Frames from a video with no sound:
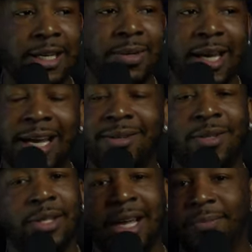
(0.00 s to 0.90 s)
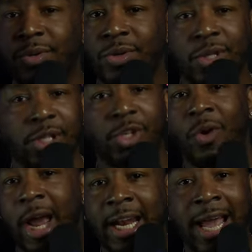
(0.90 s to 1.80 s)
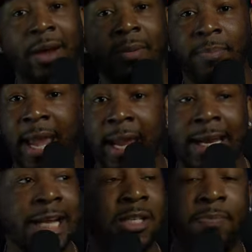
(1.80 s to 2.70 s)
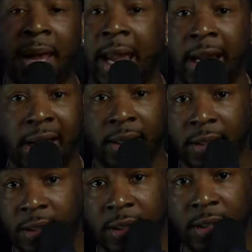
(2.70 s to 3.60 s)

They're, they them dudes is crying out in pain. That's pain.